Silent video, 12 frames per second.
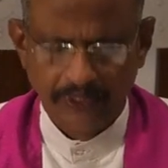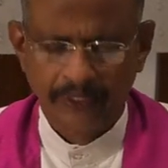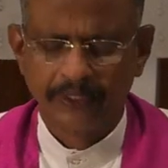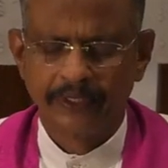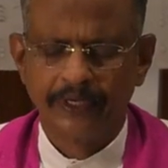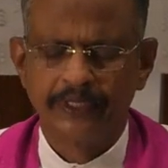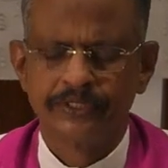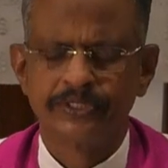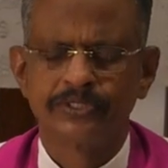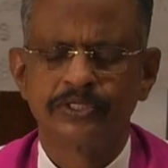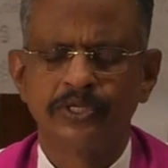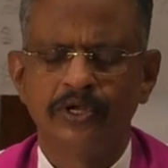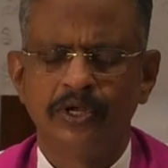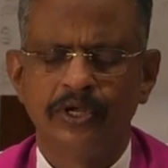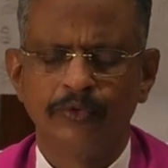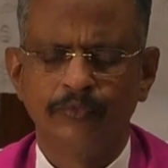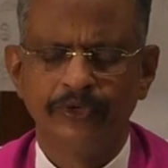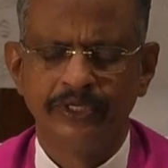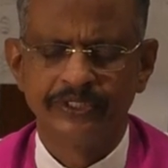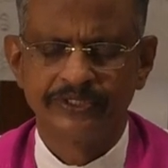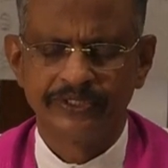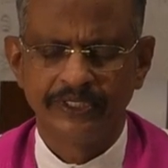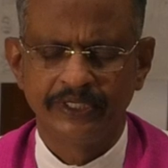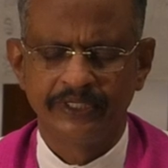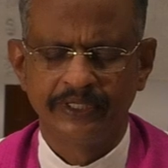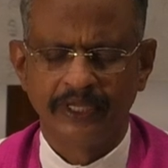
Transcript: Gracious Lord, we seek